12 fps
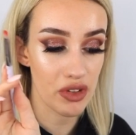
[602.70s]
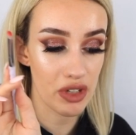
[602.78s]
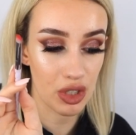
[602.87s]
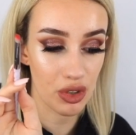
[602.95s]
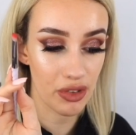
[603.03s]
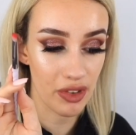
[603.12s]
really
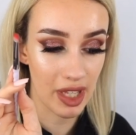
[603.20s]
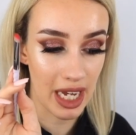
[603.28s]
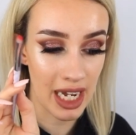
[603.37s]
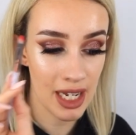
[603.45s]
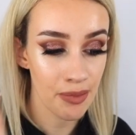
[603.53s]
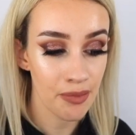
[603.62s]
good for
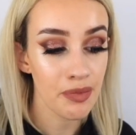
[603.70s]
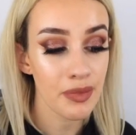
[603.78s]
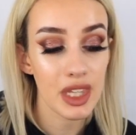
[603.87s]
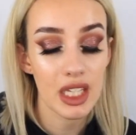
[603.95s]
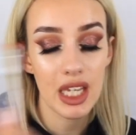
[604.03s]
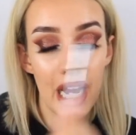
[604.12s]
that.
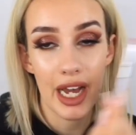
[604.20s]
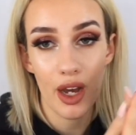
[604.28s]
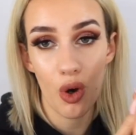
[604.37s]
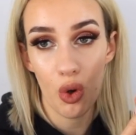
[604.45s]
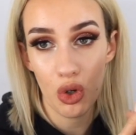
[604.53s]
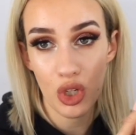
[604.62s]
I
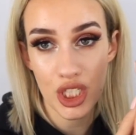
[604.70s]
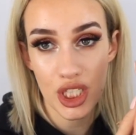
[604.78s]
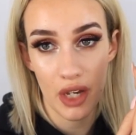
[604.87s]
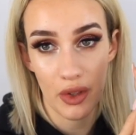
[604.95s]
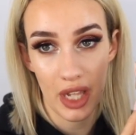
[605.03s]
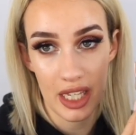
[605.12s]

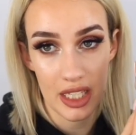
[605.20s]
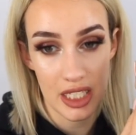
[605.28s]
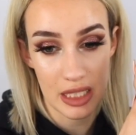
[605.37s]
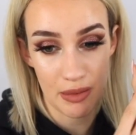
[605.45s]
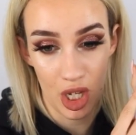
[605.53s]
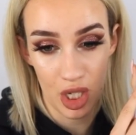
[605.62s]
also like the
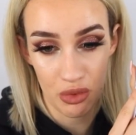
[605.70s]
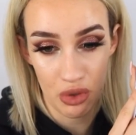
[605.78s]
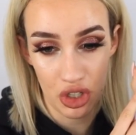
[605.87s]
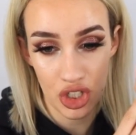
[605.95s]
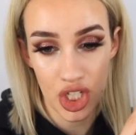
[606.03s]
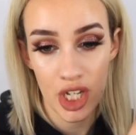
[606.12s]
smaller
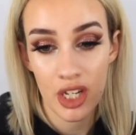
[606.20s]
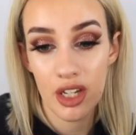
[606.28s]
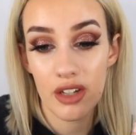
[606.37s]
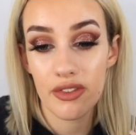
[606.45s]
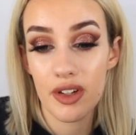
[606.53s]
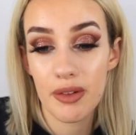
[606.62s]
brush
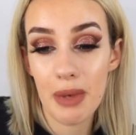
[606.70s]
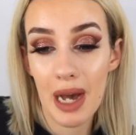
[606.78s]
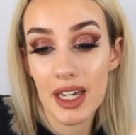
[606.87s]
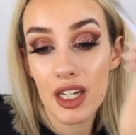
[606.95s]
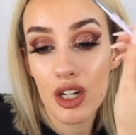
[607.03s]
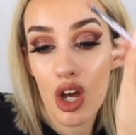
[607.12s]
for
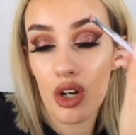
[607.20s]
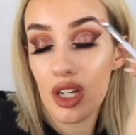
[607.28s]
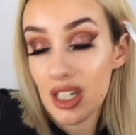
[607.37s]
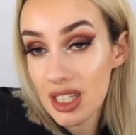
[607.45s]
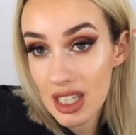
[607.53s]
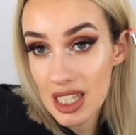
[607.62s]
packing on
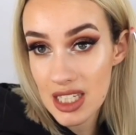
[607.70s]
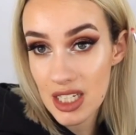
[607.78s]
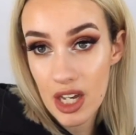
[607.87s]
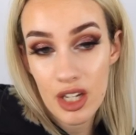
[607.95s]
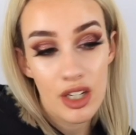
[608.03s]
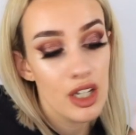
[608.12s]

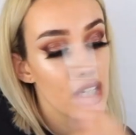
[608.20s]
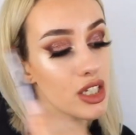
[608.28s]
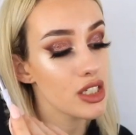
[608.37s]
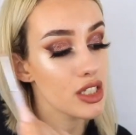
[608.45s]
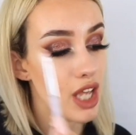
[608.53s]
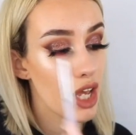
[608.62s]
glitter.
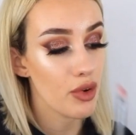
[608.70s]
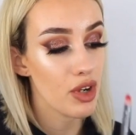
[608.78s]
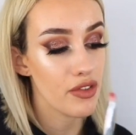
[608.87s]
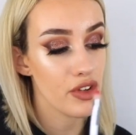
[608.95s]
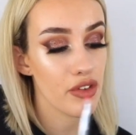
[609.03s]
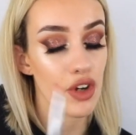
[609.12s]
So
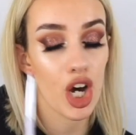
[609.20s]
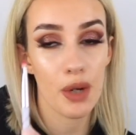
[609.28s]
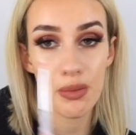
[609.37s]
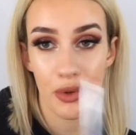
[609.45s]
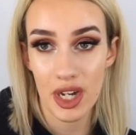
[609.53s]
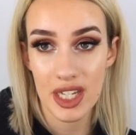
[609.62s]
if you've got a
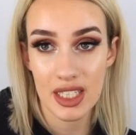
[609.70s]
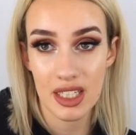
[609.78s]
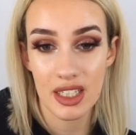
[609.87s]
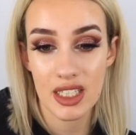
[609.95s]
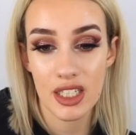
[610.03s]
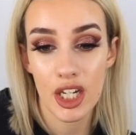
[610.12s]
pressed
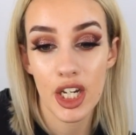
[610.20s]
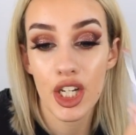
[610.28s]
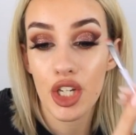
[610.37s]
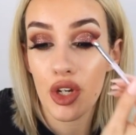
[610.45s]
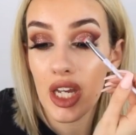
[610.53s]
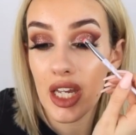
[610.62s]
glitter,
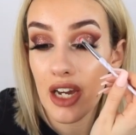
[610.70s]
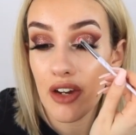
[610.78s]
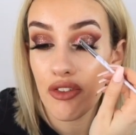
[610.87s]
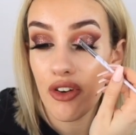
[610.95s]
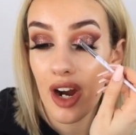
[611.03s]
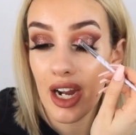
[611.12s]
you can get
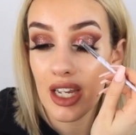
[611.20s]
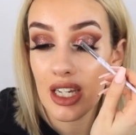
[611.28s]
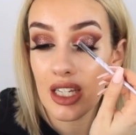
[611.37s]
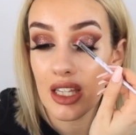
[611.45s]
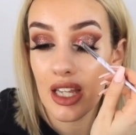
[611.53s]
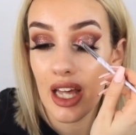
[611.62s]
right
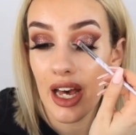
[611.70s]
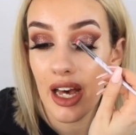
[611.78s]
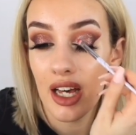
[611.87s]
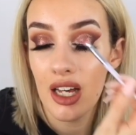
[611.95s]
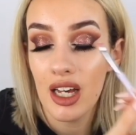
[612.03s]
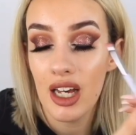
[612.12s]
in
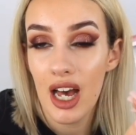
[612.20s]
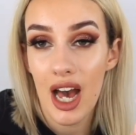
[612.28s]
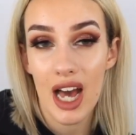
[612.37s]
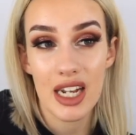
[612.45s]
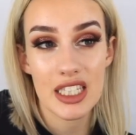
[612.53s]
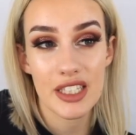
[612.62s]
there,
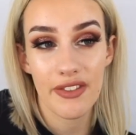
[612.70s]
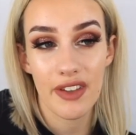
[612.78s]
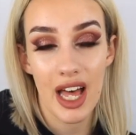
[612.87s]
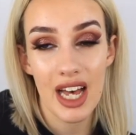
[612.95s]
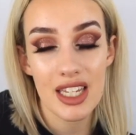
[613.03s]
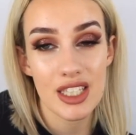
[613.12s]
and it's
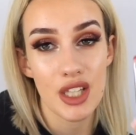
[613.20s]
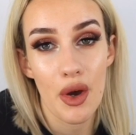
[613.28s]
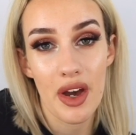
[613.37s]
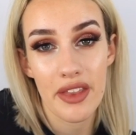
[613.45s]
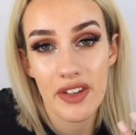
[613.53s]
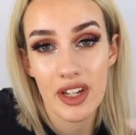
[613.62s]
flat, so
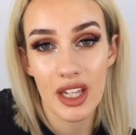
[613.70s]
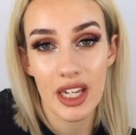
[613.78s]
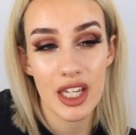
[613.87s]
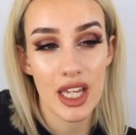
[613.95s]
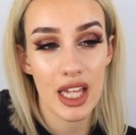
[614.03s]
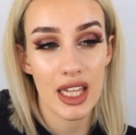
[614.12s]
I feel like
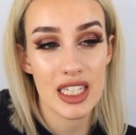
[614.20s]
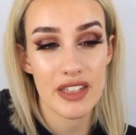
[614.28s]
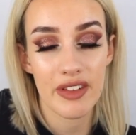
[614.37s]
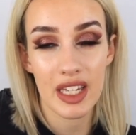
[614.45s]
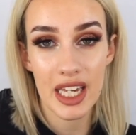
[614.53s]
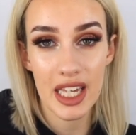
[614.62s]
you get less of
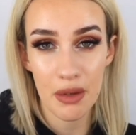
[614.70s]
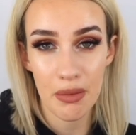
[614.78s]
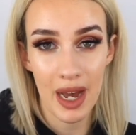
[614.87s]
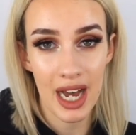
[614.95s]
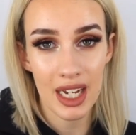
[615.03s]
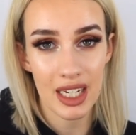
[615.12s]
a
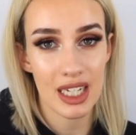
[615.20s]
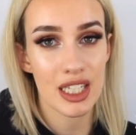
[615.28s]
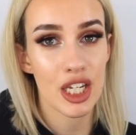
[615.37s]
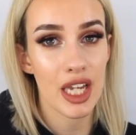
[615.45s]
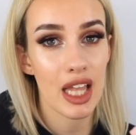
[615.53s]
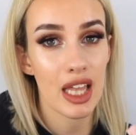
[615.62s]
kickback and you
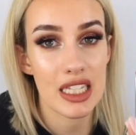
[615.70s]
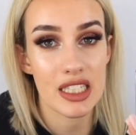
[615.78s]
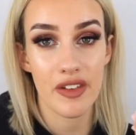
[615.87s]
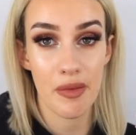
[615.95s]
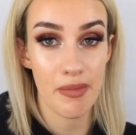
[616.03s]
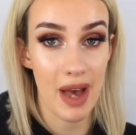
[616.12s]
get less of
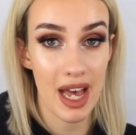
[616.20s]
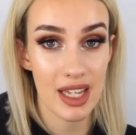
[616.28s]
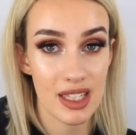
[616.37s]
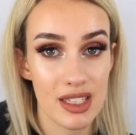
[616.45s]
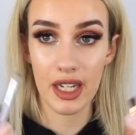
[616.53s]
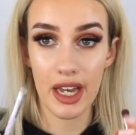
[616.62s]
a
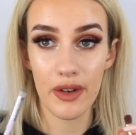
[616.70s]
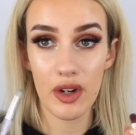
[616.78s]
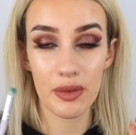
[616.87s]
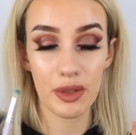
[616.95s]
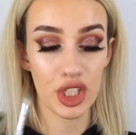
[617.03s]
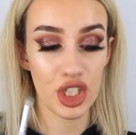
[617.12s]
mess. Now
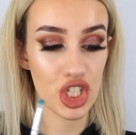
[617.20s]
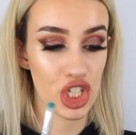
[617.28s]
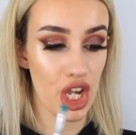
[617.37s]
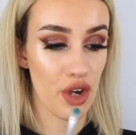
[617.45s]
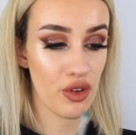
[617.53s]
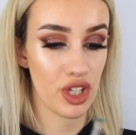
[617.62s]
I'm going to
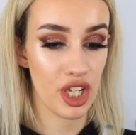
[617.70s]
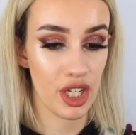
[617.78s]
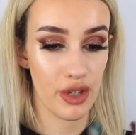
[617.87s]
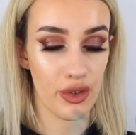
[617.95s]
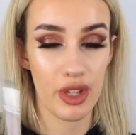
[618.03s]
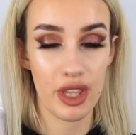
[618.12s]
show
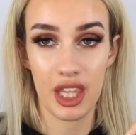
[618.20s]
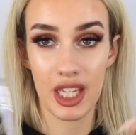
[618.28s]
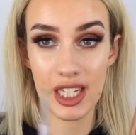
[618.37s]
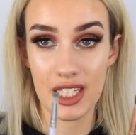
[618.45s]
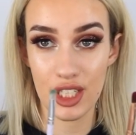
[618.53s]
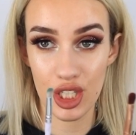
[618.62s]
you
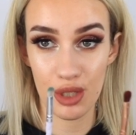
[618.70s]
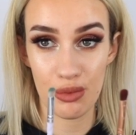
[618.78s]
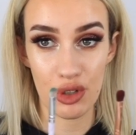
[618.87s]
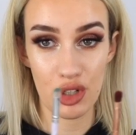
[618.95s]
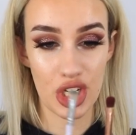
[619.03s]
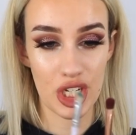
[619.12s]
these two
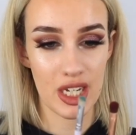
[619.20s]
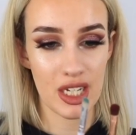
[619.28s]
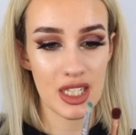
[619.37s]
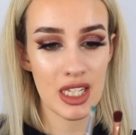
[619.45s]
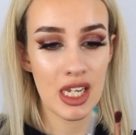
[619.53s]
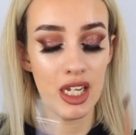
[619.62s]

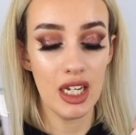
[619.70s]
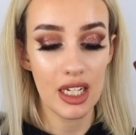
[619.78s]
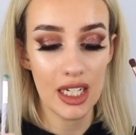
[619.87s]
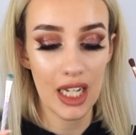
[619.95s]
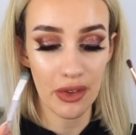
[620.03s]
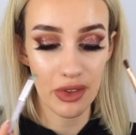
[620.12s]
brushes.
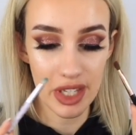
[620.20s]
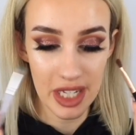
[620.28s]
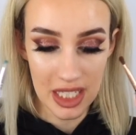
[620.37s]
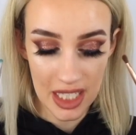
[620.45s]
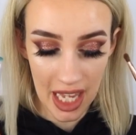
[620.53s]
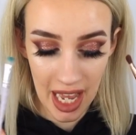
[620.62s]
Now
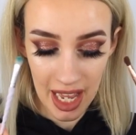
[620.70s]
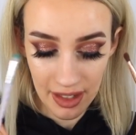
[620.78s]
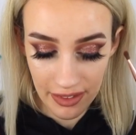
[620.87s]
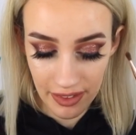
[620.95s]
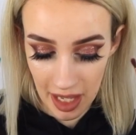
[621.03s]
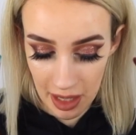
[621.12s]
these are
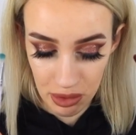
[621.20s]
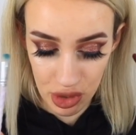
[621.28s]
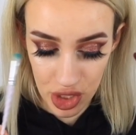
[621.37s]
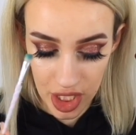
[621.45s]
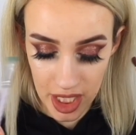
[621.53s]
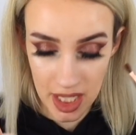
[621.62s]
flat
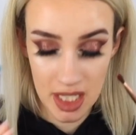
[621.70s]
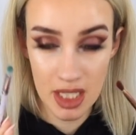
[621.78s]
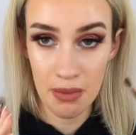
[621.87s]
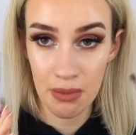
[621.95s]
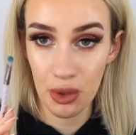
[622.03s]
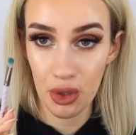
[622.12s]
brushes,
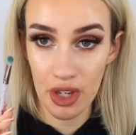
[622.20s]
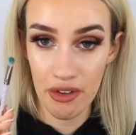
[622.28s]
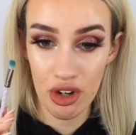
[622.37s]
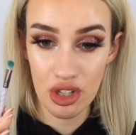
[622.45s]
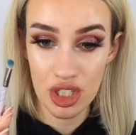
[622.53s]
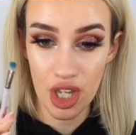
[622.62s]
but they're
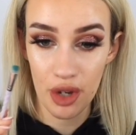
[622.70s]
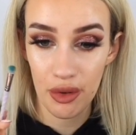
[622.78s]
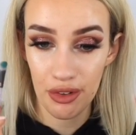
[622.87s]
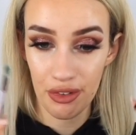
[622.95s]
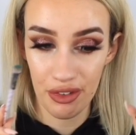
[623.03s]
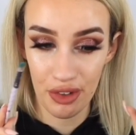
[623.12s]
also
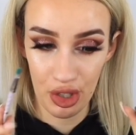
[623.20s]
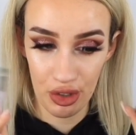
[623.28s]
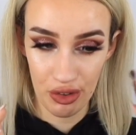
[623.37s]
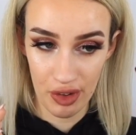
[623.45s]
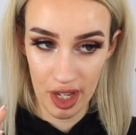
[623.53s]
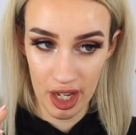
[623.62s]

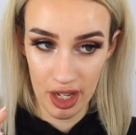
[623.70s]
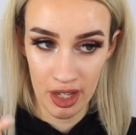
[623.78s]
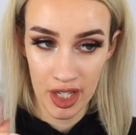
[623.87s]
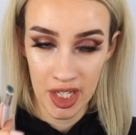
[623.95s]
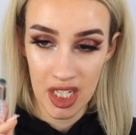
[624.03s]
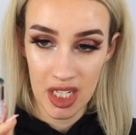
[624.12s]
fluffier,
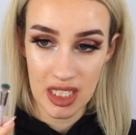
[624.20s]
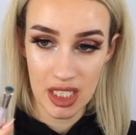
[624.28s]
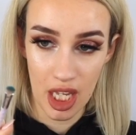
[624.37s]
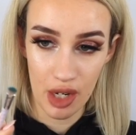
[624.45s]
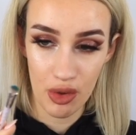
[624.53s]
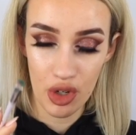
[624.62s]

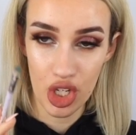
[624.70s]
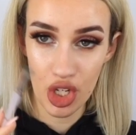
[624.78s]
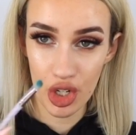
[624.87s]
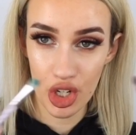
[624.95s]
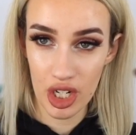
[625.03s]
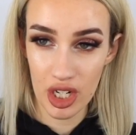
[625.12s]
so you
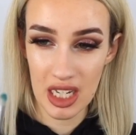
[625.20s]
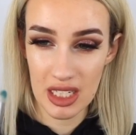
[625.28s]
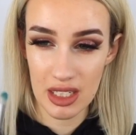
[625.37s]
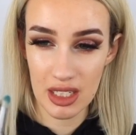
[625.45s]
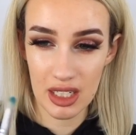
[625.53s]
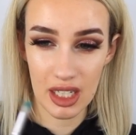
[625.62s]
can
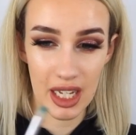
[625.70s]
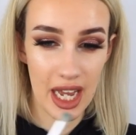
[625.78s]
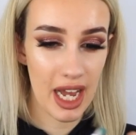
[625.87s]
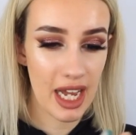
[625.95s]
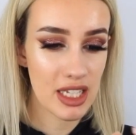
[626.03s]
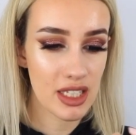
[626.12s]

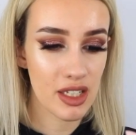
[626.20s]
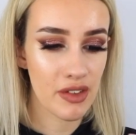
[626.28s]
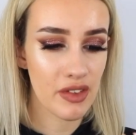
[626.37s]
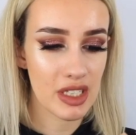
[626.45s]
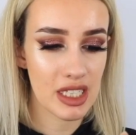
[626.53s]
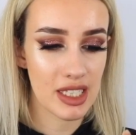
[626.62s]
kind
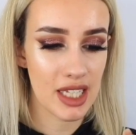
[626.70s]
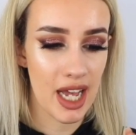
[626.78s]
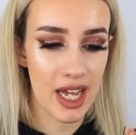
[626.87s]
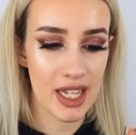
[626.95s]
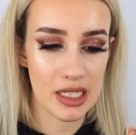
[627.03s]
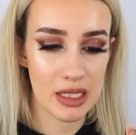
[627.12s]
of
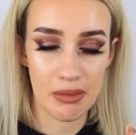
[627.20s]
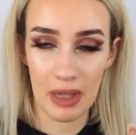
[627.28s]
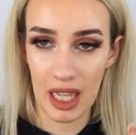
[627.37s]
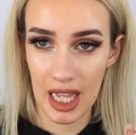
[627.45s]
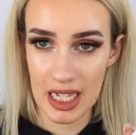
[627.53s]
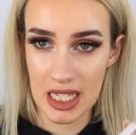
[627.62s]
start to
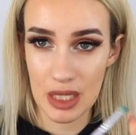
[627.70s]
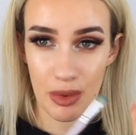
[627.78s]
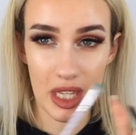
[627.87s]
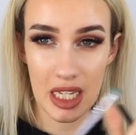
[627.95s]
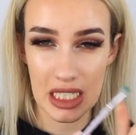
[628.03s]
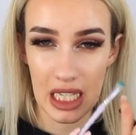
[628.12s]
blend with
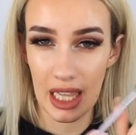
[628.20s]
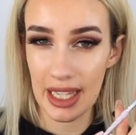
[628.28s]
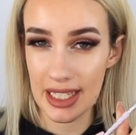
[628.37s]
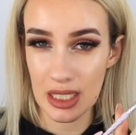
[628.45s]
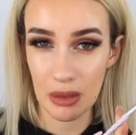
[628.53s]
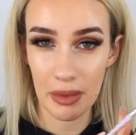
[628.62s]
these a
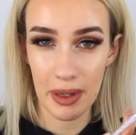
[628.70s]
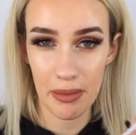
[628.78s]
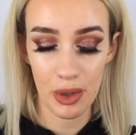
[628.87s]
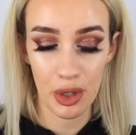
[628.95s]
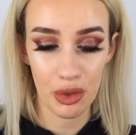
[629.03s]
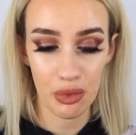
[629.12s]
little bit
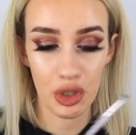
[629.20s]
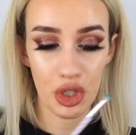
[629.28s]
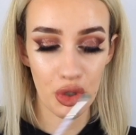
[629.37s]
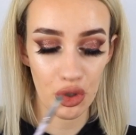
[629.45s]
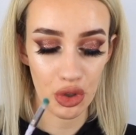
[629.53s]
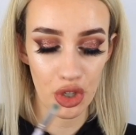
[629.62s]
more than what you
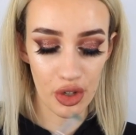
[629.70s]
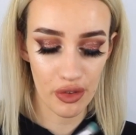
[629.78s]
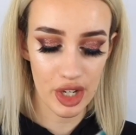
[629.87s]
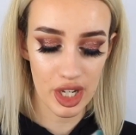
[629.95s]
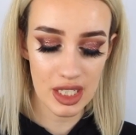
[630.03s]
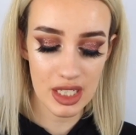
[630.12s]
could the
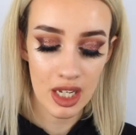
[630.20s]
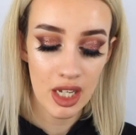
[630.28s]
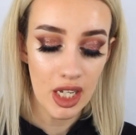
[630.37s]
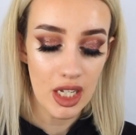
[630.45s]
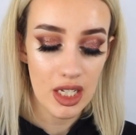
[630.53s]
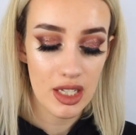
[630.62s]
others.
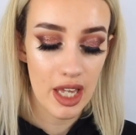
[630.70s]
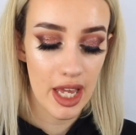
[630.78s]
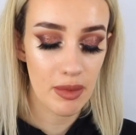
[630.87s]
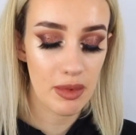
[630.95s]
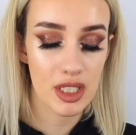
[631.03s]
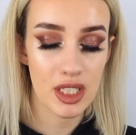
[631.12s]

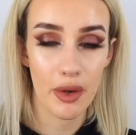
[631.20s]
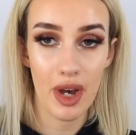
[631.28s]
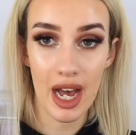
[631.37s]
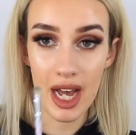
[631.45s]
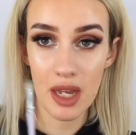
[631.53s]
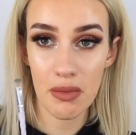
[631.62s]
So
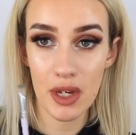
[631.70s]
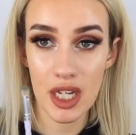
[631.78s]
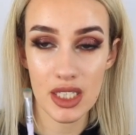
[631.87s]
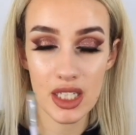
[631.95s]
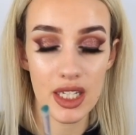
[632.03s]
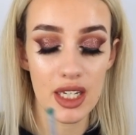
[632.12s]
I
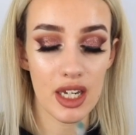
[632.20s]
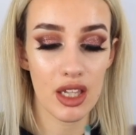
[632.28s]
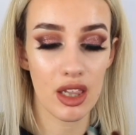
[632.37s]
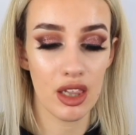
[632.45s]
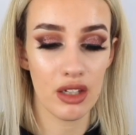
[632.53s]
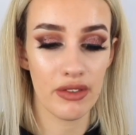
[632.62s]
personally
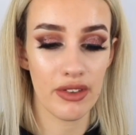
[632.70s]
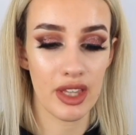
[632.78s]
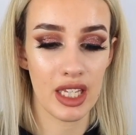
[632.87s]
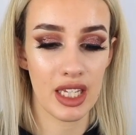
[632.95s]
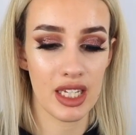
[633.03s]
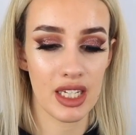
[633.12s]
love
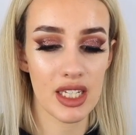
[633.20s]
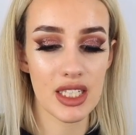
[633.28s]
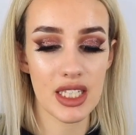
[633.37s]
these.